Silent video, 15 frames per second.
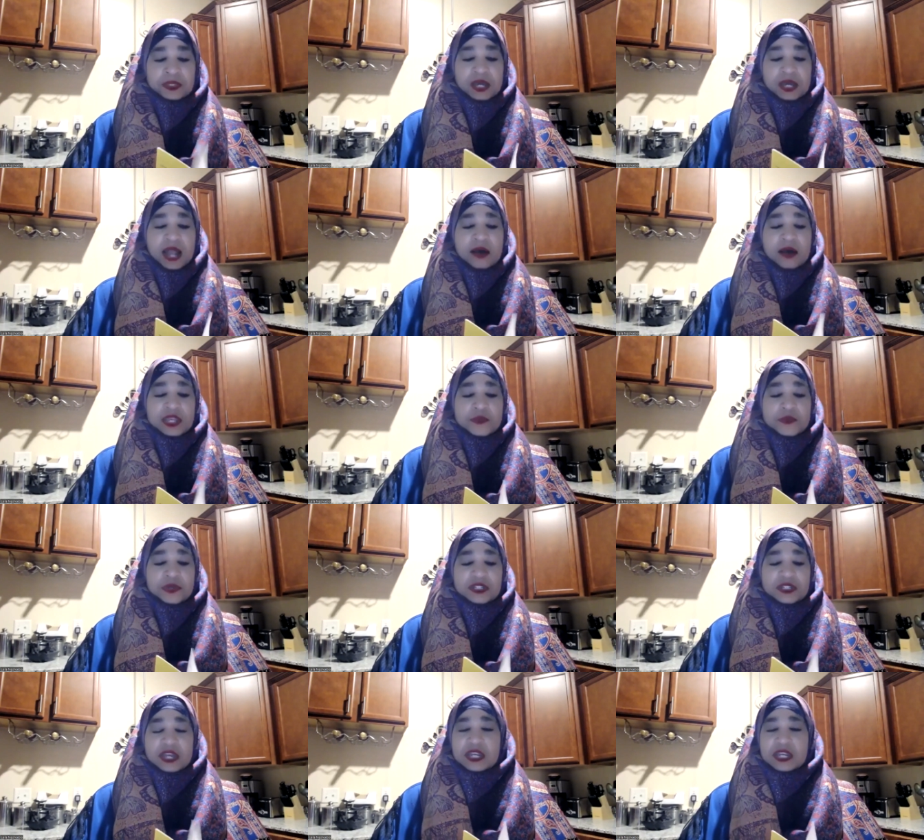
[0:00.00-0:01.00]
that how he
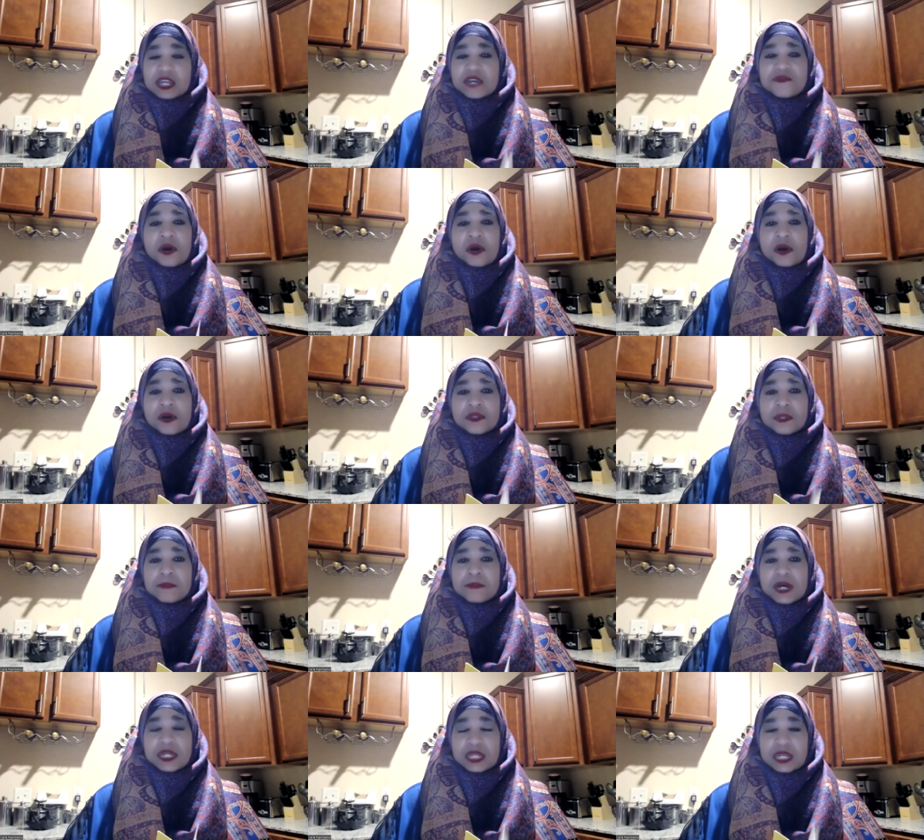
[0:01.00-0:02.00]
would give all the
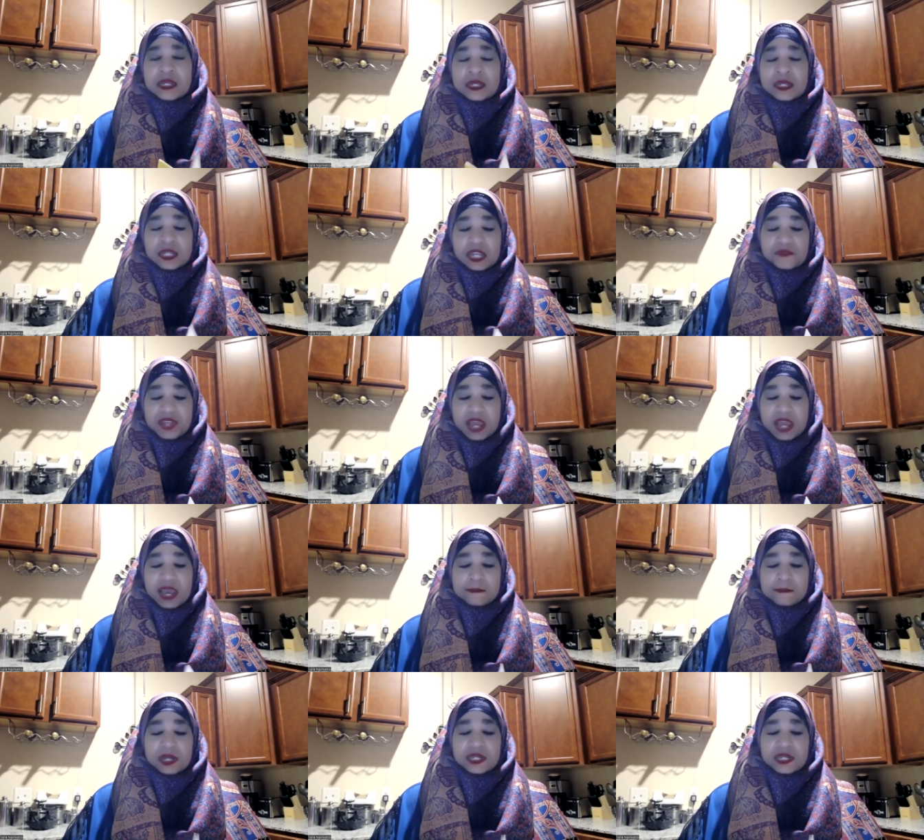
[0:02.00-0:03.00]
money if he
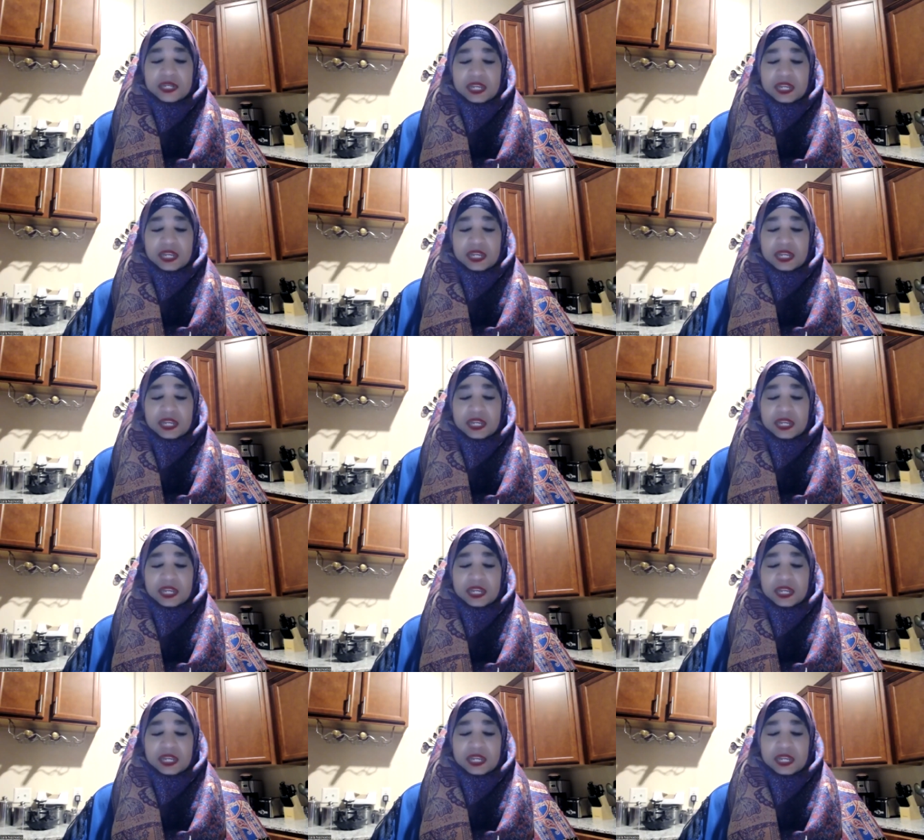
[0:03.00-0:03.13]
had money